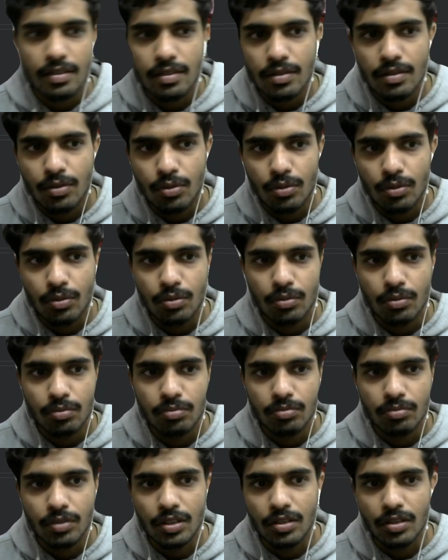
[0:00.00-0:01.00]
So
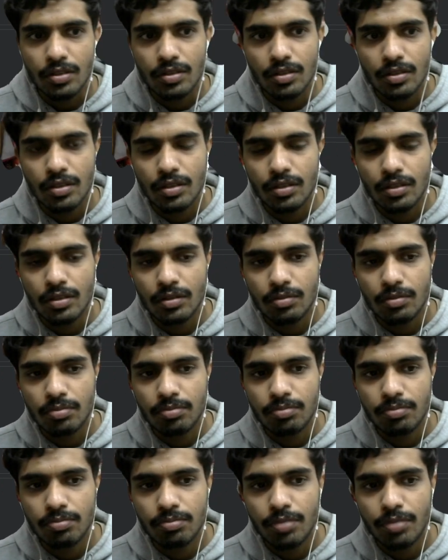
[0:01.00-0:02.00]
it is the
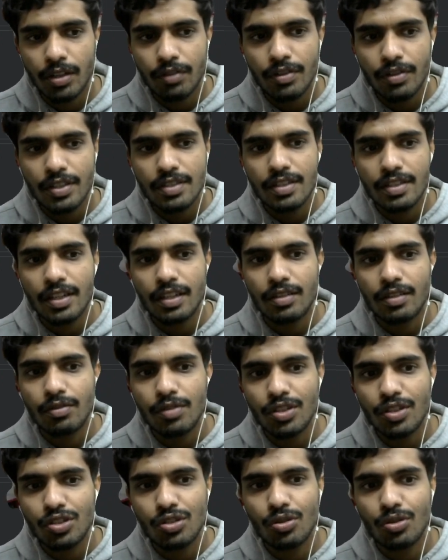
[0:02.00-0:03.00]
frequency at
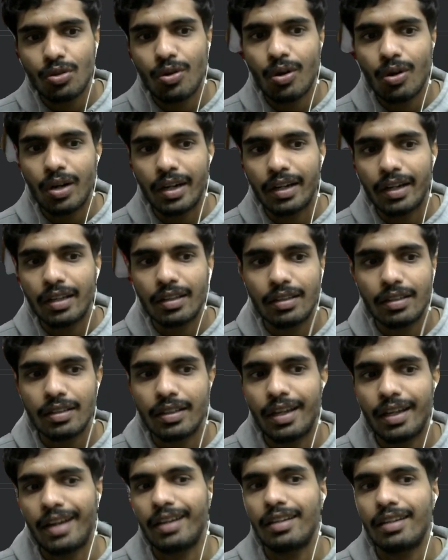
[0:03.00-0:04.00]
which you got
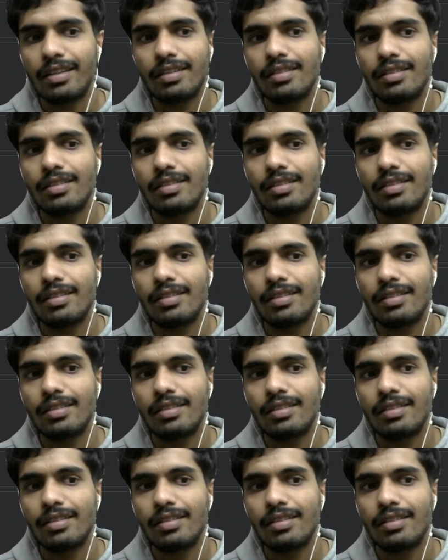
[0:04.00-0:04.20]
that